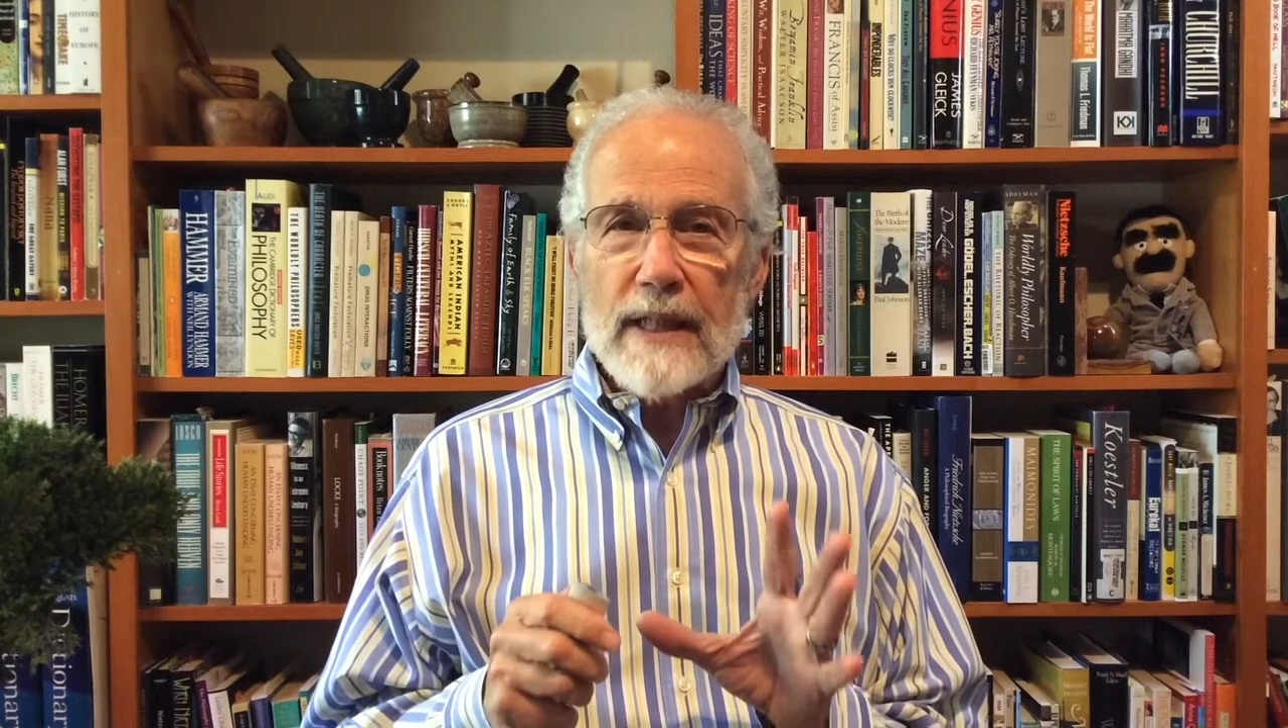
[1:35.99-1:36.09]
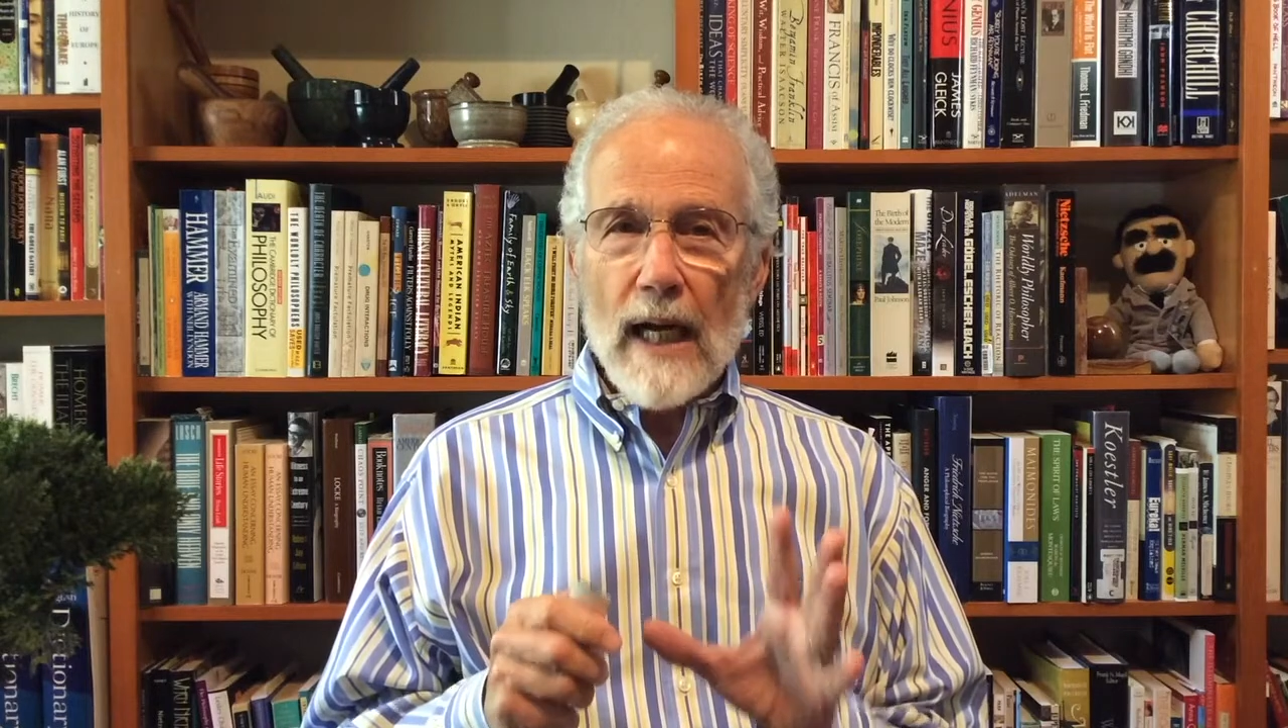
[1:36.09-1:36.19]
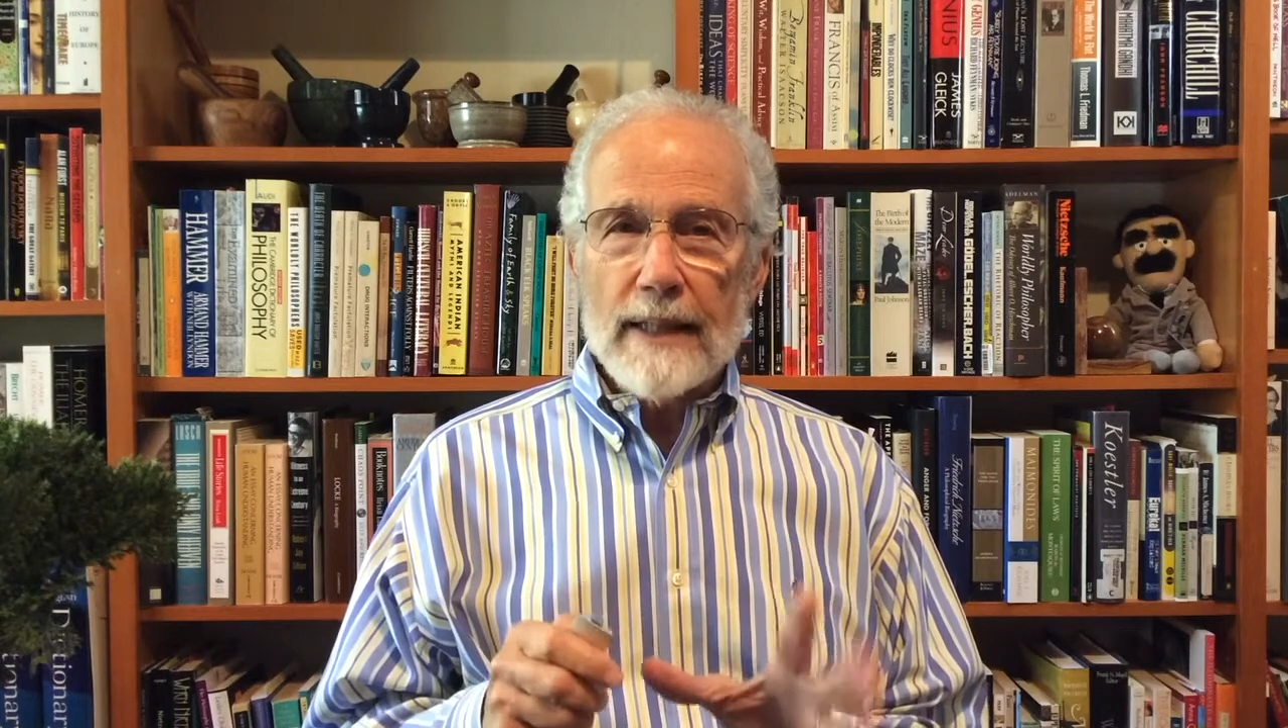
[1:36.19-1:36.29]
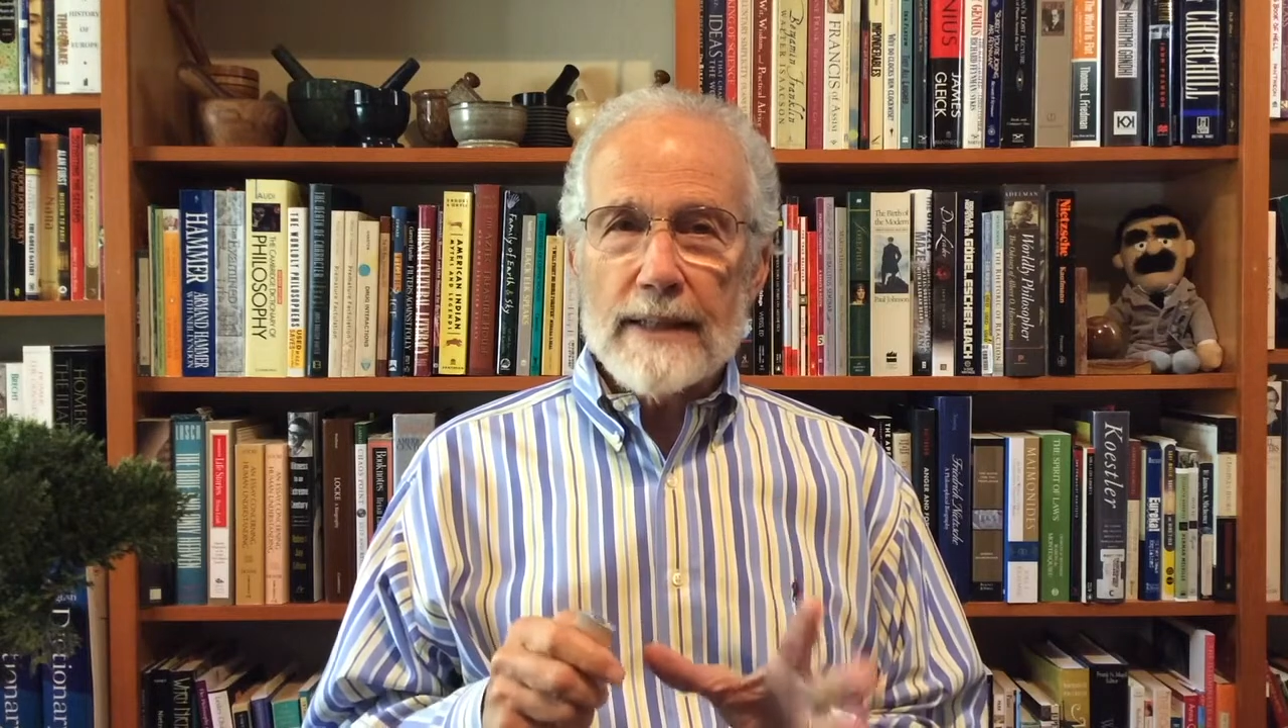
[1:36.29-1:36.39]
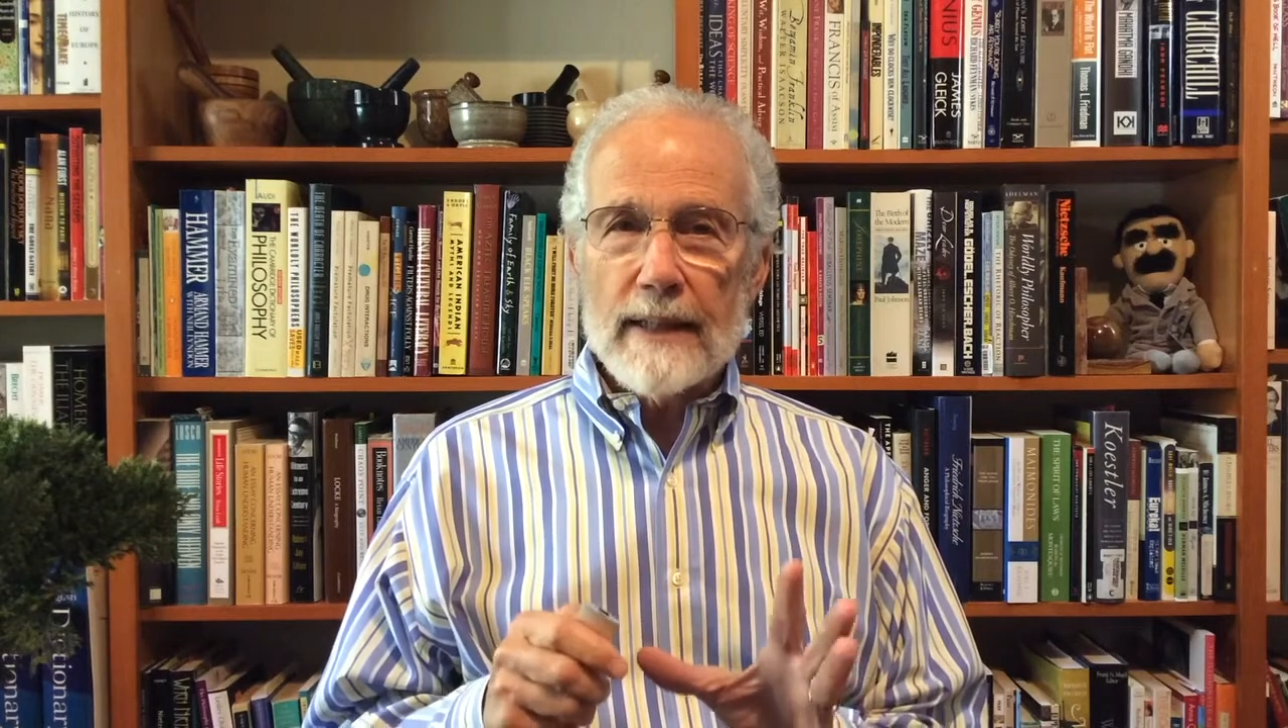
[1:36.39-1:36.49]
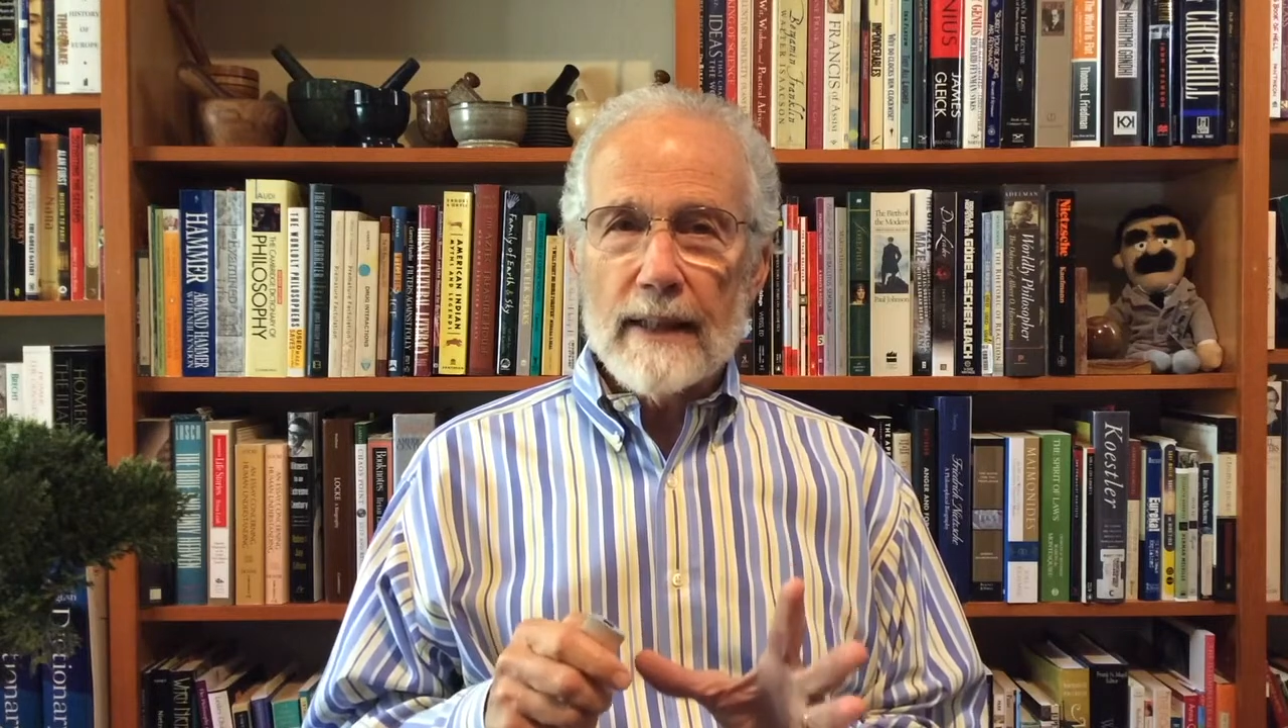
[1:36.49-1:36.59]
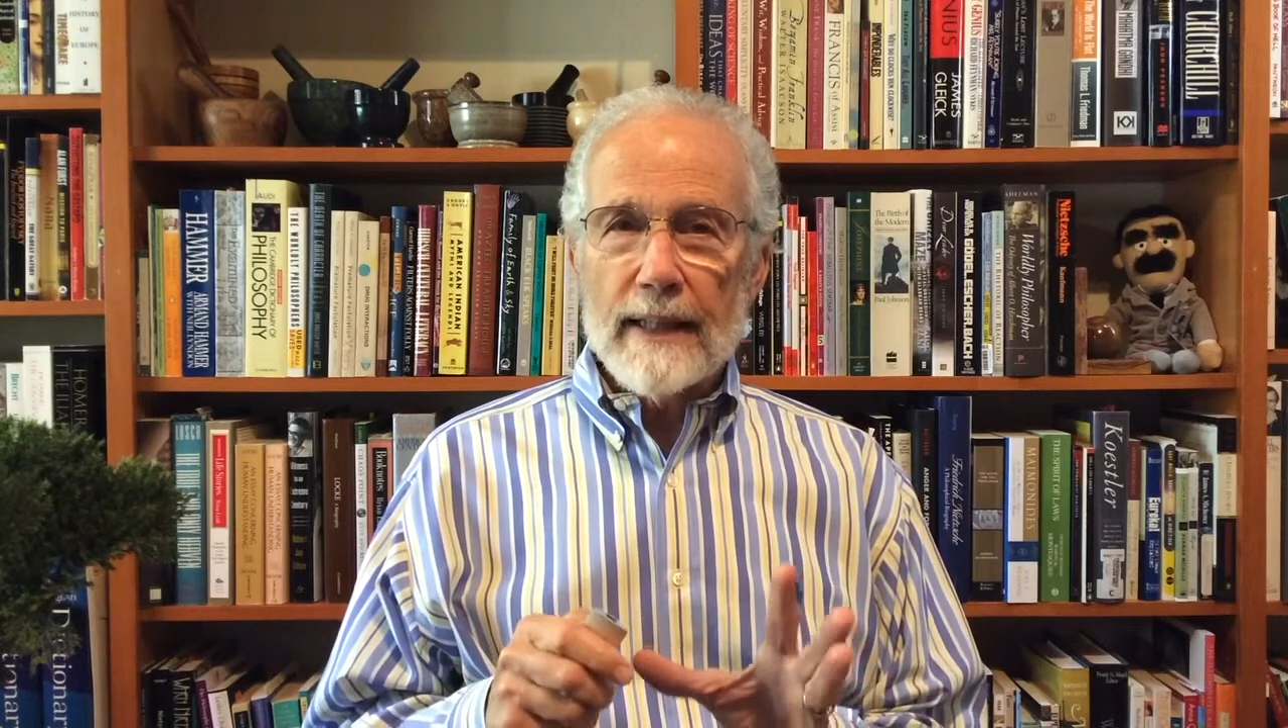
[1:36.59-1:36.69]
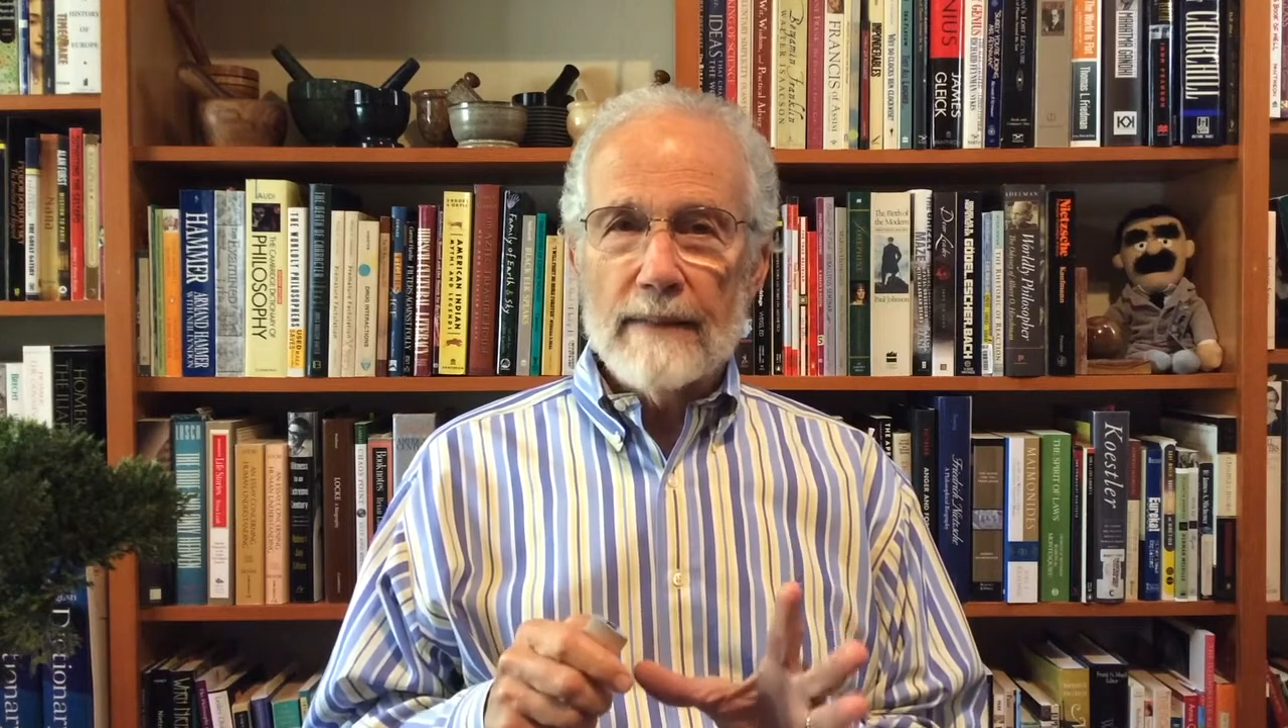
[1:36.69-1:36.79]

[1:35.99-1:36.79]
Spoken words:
constantly